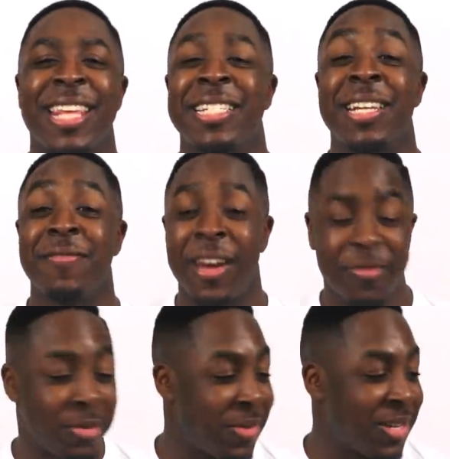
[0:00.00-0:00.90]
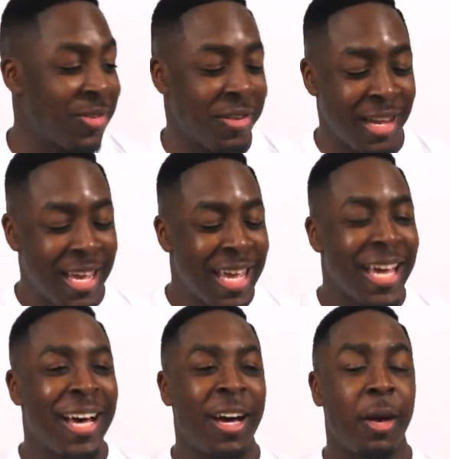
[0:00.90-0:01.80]
that's not the fivefold ministry,
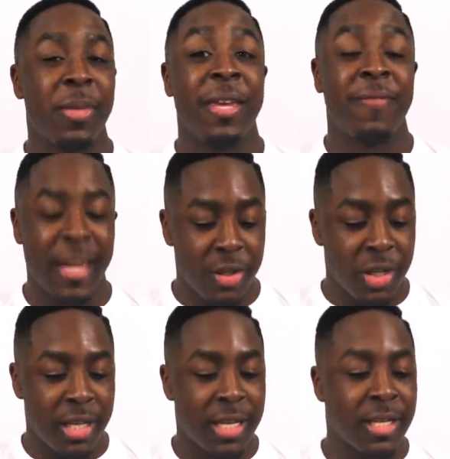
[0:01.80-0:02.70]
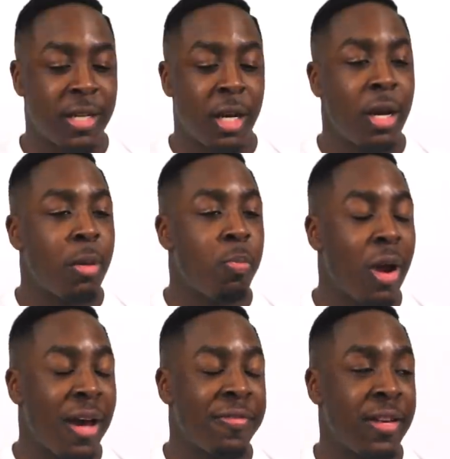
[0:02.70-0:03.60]
um, evangelist,
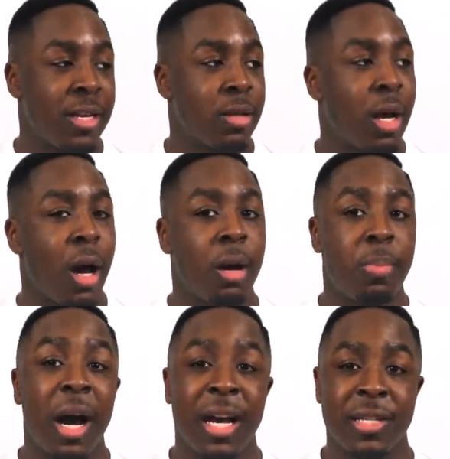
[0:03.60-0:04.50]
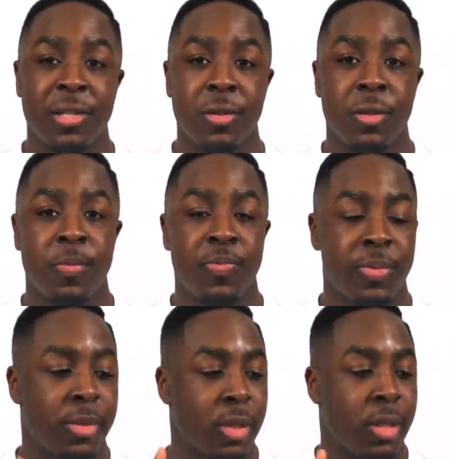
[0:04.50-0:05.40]
prophet, apostle,
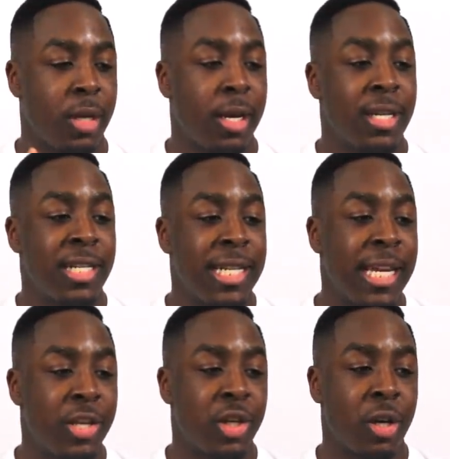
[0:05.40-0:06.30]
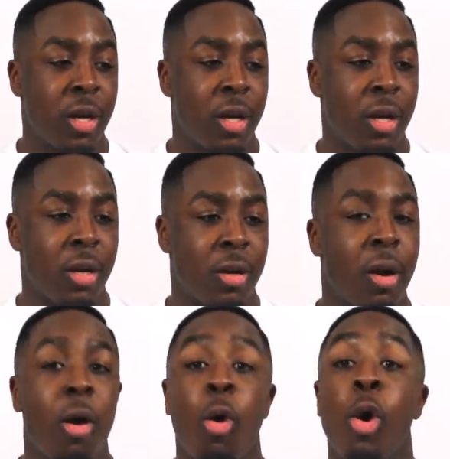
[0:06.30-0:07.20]
teacher,
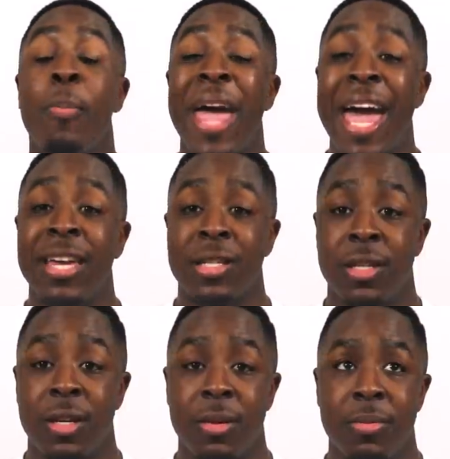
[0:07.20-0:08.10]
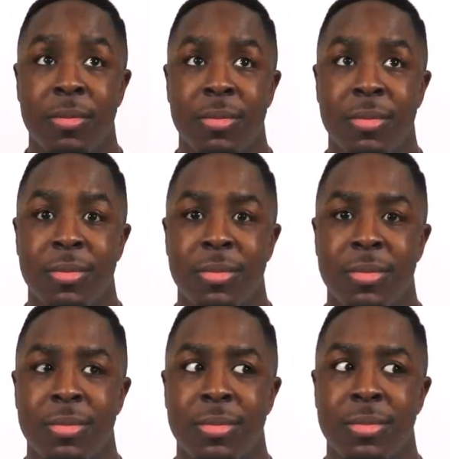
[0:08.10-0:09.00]
or pastor.
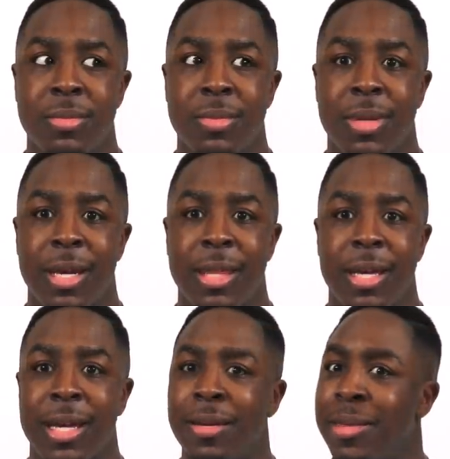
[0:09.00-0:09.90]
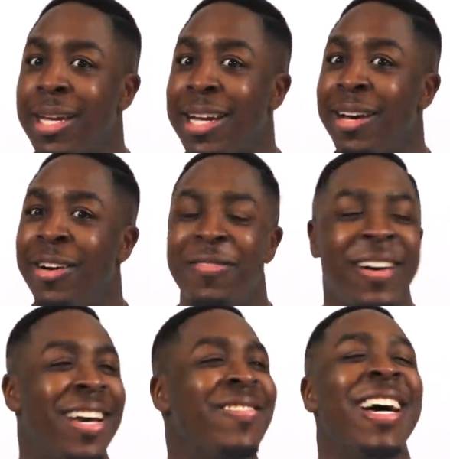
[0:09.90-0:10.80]
I think I, think I got all
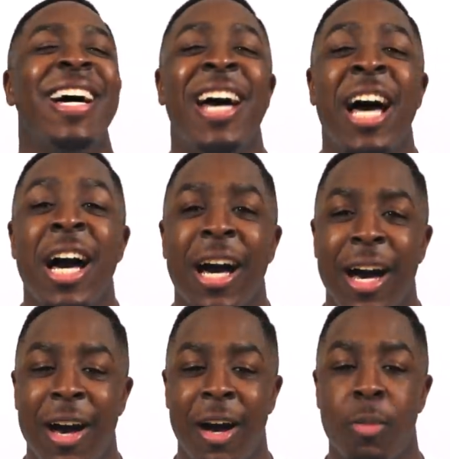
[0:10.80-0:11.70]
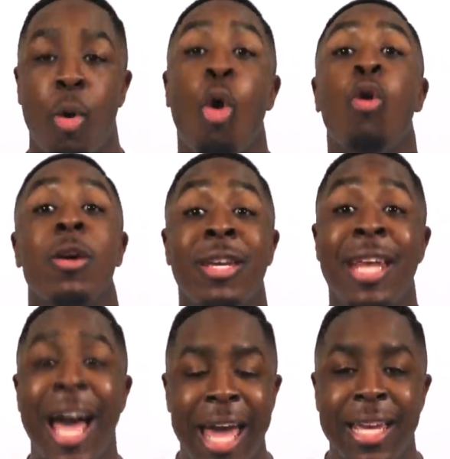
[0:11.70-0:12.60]
five. um, or
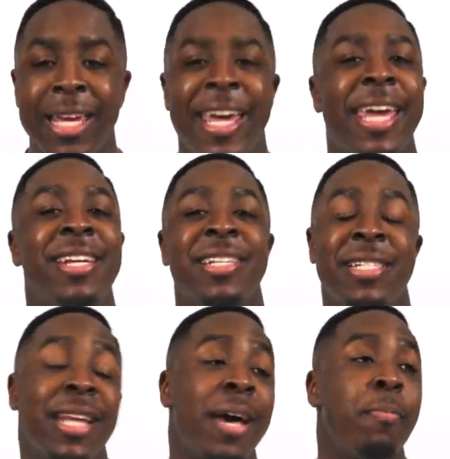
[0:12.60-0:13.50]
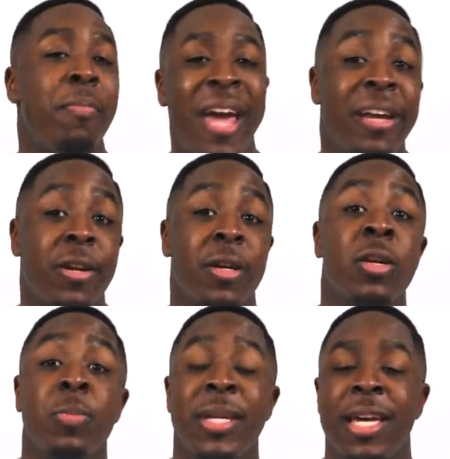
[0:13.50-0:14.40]
not. It does not matter
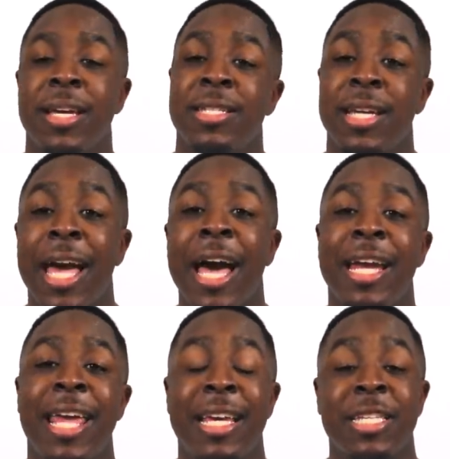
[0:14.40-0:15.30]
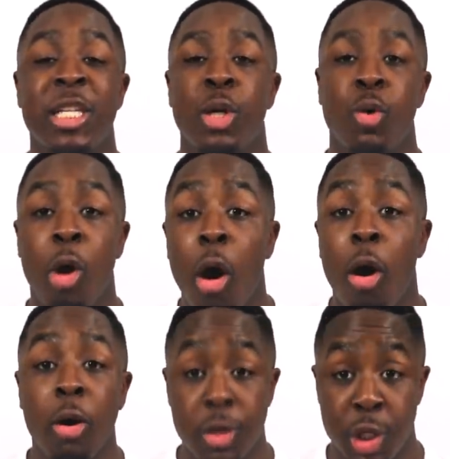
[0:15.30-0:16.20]
because God has still
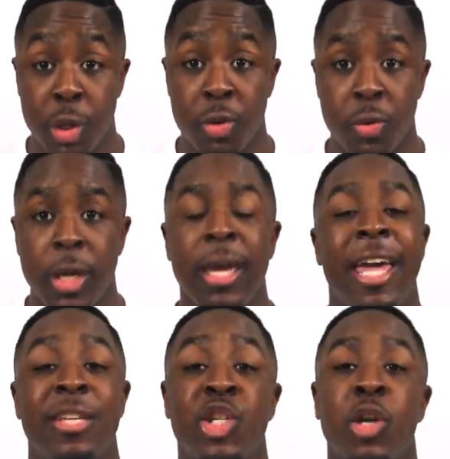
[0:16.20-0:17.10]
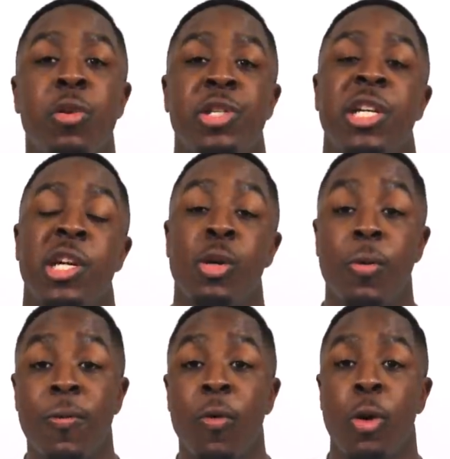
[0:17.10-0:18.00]
called you and chosen
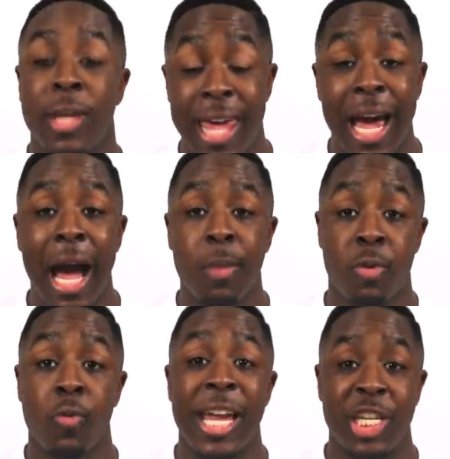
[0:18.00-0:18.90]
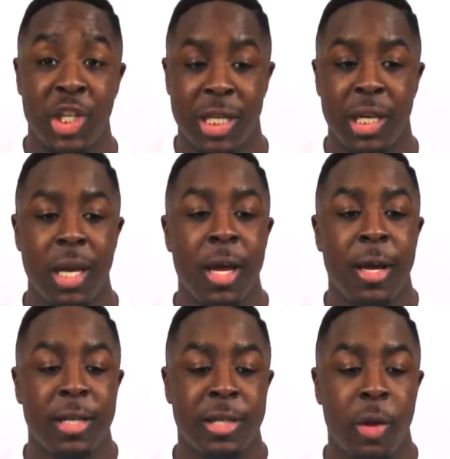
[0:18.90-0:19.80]
you for that operation.
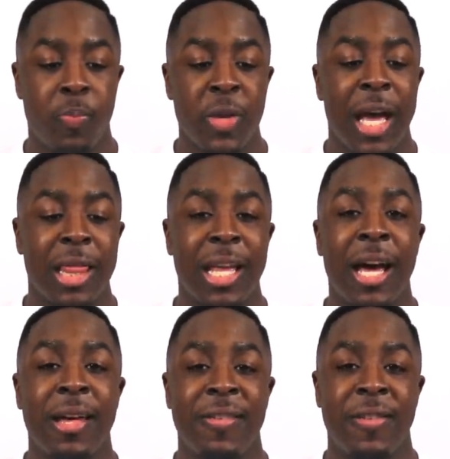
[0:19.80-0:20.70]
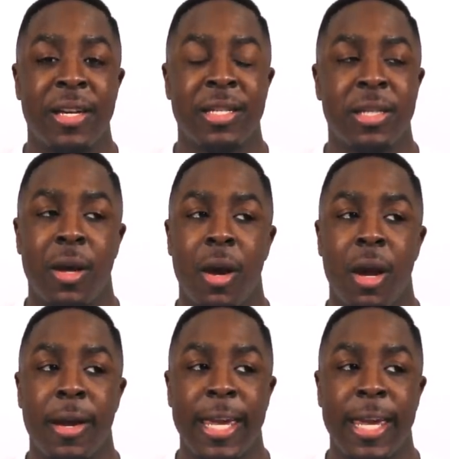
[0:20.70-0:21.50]
So a lot of us are